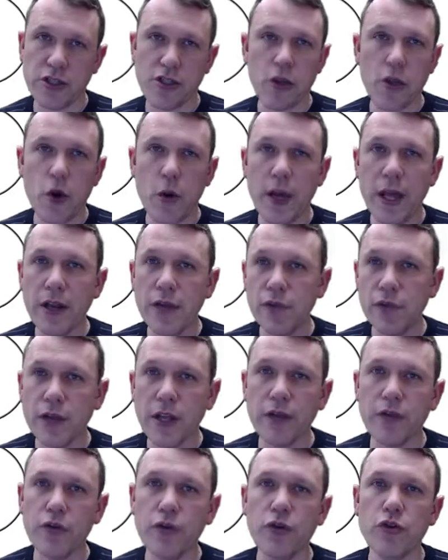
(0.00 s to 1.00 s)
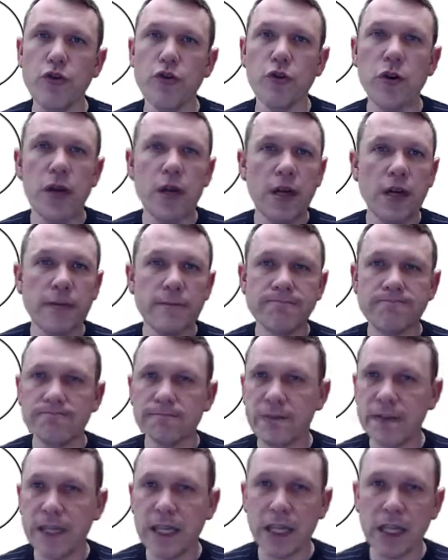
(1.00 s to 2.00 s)
So go ahead and read through,
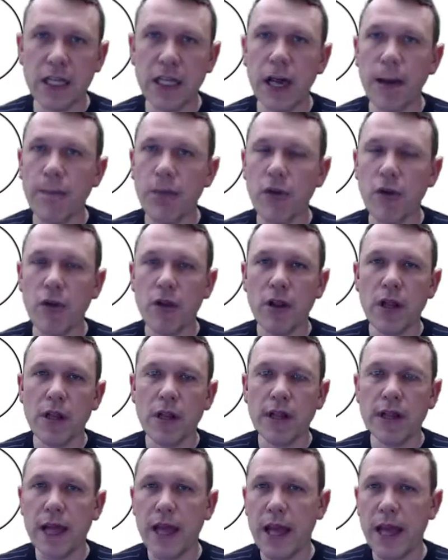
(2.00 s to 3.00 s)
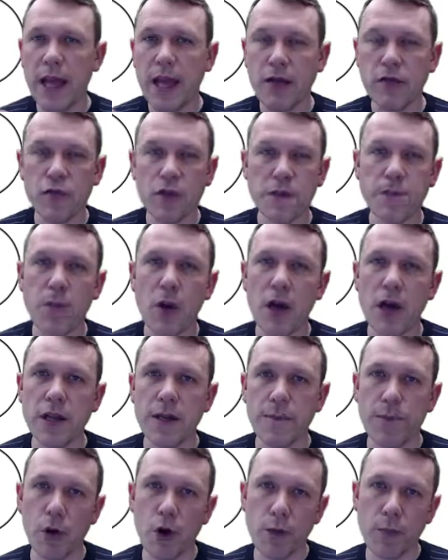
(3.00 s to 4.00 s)
get a couple, and
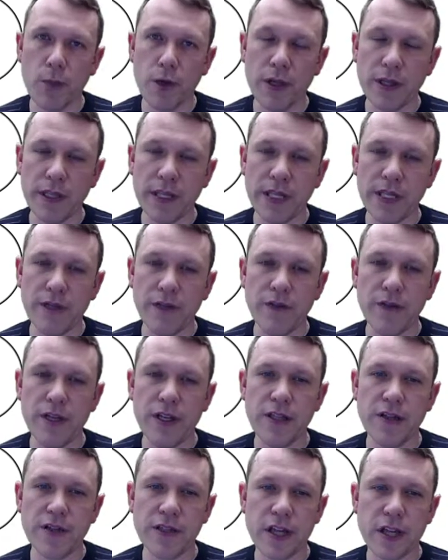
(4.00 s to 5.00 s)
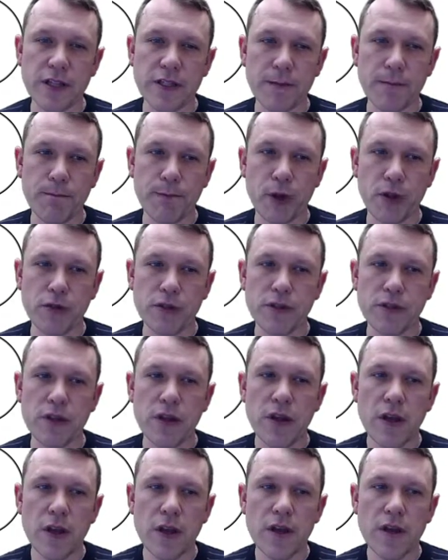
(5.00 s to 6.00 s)
respond appropriately to the discussion
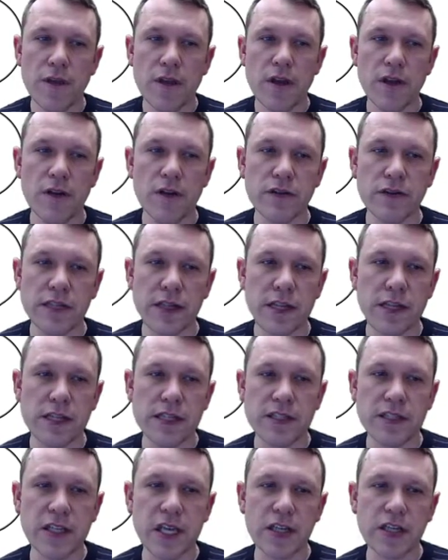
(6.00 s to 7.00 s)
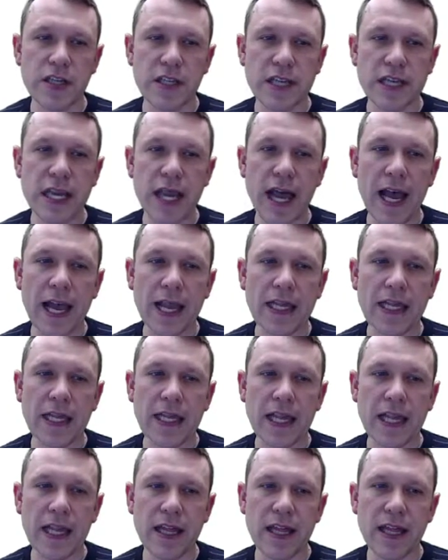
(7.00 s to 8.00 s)
posts. There's a discussion guide
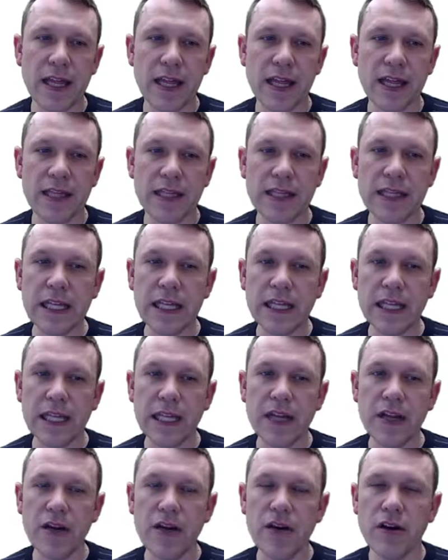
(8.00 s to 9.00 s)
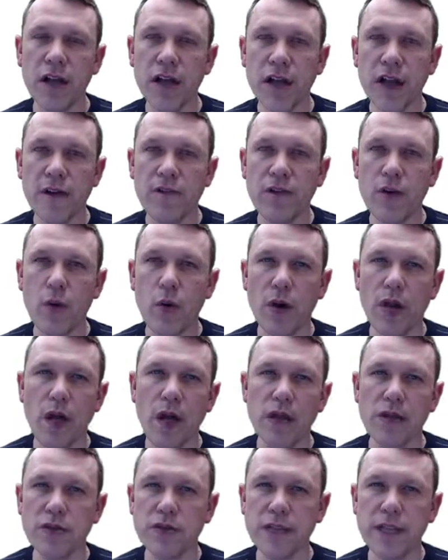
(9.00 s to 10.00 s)
uh, link here if you want
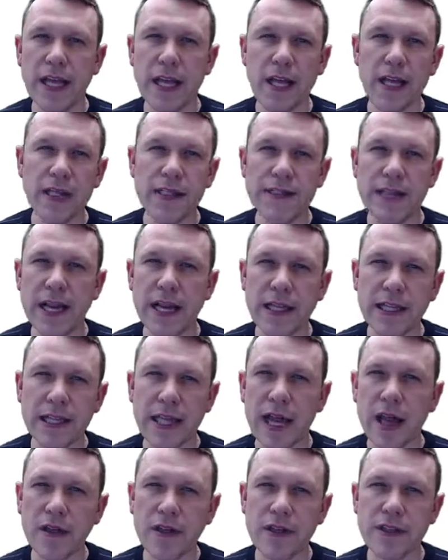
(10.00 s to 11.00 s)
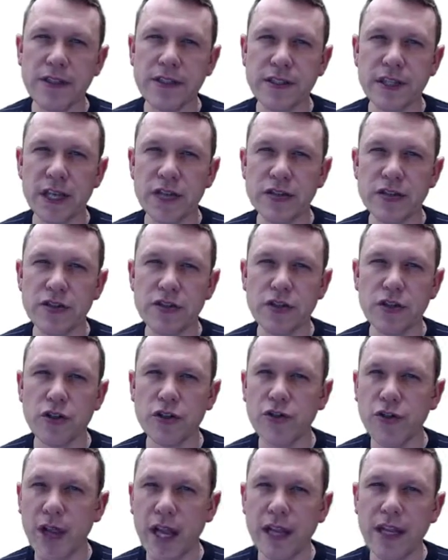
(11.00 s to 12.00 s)
to understand exactly how the discussions are
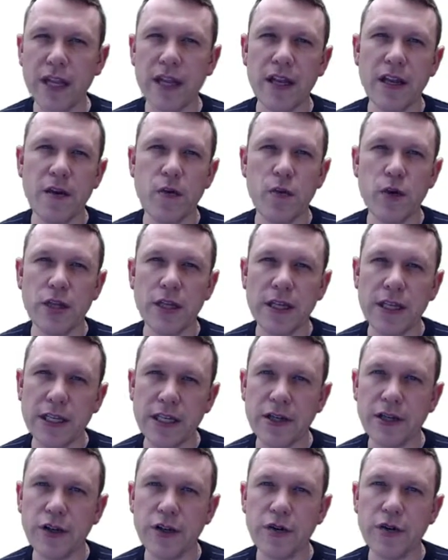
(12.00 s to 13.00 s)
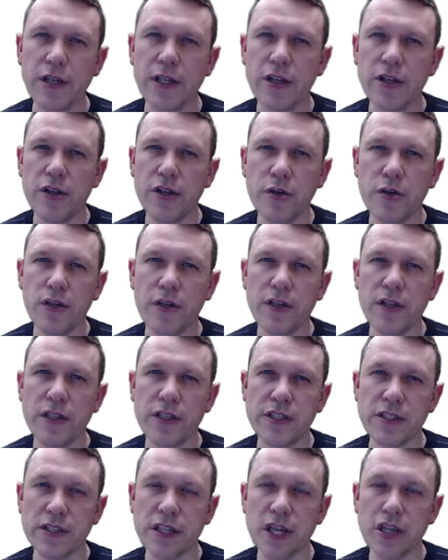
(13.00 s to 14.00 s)
graded and what you need to do to do the
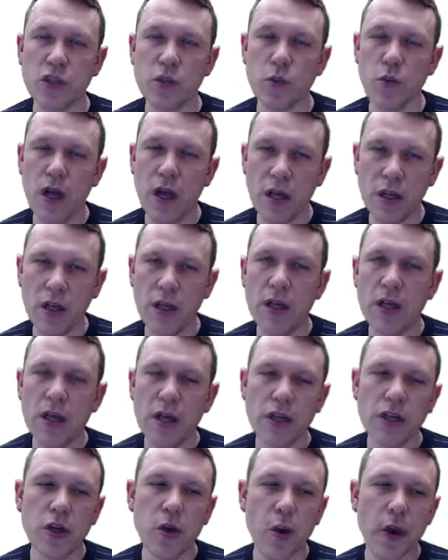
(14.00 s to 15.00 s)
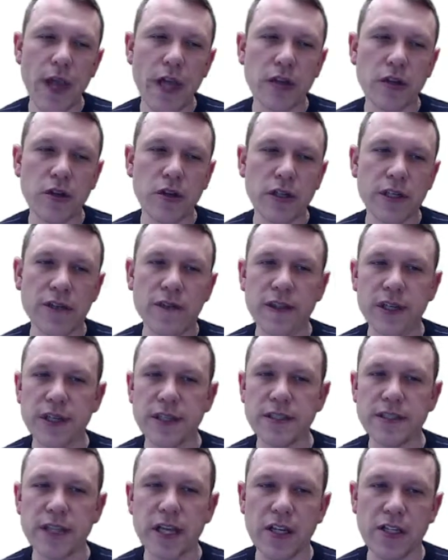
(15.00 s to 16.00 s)
discussion well, go ahead and look in the
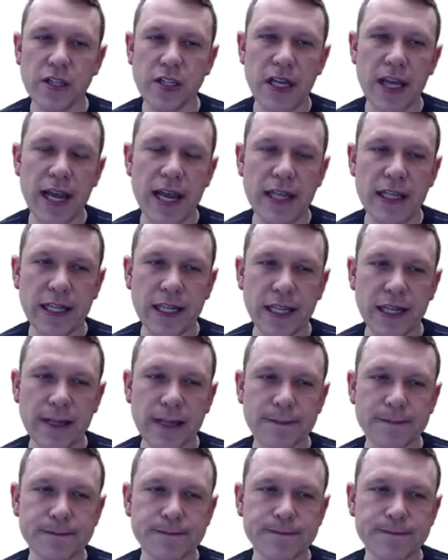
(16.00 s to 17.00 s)
discussion guide link.